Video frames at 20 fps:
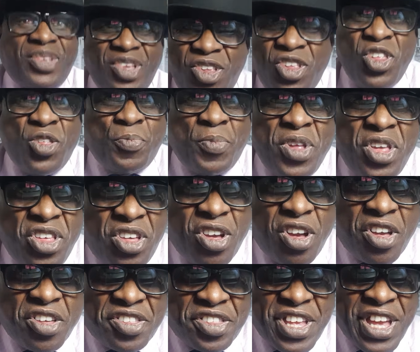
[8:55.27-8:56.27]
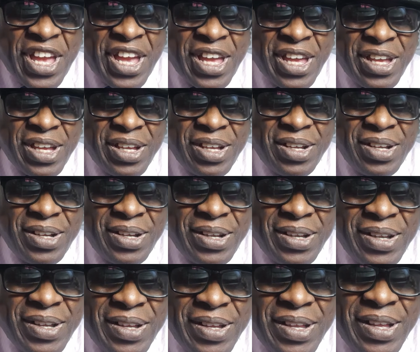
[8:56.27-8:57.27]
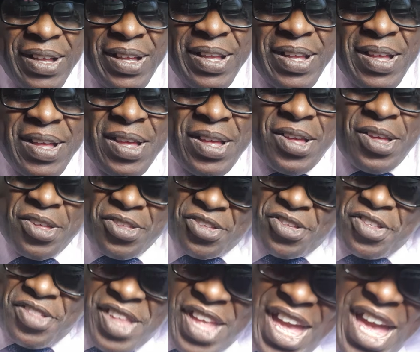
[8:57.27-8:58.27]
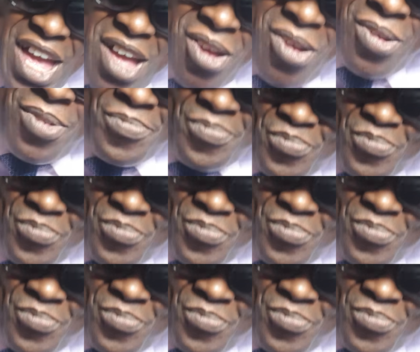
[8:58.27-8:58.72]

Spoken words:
This police car's there. So now,